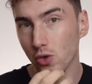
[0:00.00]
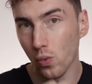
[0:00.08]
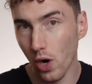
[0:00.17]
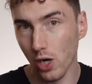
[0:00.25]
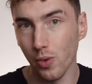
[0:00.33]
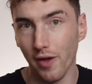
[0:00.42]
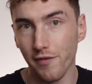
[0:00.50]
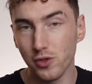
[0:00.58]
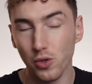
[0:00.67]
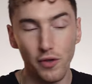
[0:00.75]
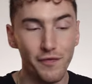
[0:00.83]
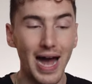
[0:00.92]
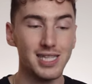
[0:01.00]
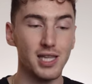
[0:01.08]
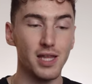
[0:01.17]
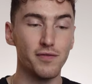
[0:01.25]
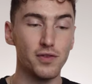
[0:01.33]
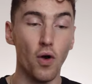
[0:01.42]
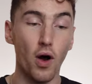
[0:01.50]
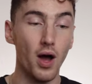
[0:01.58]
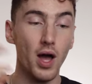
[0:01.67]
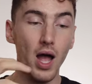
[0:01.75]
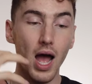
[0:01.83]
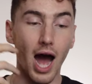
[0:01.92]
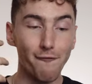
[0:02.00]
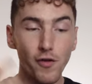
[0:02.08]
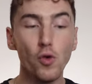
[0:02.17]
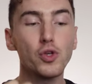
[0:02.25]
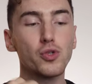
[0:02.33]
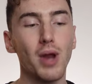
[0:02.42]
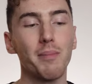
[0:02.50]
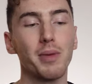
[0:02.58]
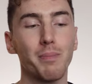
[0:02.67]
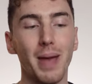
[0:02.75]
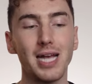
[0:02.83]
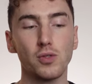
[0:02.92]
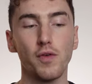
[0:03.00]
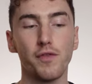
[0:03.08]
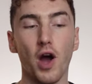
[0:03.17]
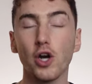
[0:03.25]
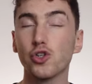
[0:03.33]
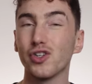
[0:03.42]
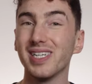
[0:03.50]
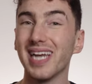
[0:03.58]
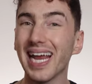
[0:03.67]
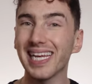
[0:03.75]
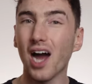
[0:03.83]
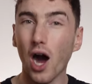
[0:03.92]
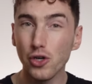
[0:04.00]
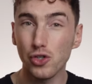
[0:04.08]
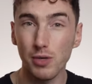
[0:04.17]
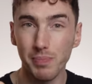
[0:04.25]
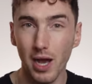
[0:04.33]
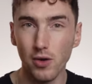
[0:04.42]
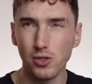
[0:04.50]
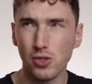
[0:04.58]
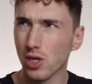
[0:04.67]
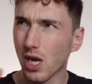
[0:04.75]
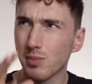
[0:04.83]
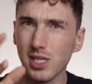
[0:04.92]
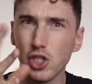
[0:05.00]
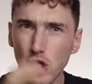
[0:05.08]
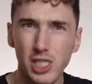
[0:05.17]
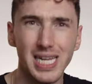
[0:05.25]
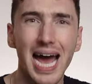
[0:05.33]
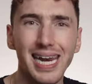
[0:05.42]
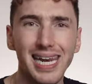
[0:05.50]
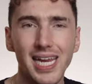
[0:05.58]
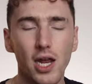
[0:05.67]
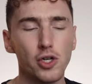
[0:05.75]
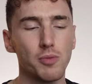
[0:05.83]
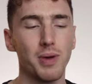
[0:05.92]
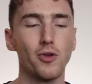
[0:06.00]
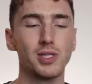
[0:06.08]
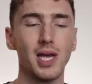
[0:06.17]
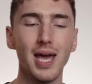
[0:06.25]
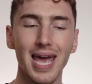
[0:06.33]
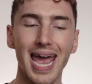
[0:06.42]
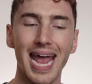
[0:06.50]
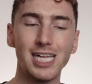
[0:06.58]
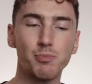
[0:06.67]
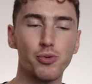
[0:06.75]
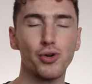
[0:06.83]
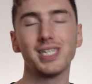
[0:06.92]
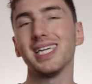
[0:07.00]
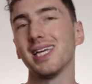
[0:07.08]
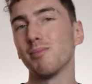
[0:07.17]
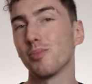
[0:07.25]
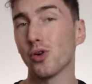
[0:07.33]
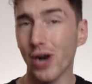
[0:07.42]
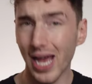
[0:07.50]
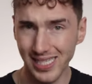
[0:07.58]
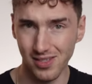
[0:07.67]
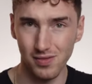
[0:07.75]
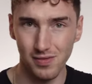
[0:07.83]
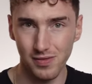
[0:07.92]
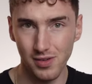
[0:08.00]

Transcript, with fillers: to work with. So the fact that they've got a full ceramic bezel for under nine hundred pounds, or it comes in just at nine hundred pounds, is pretty impressive.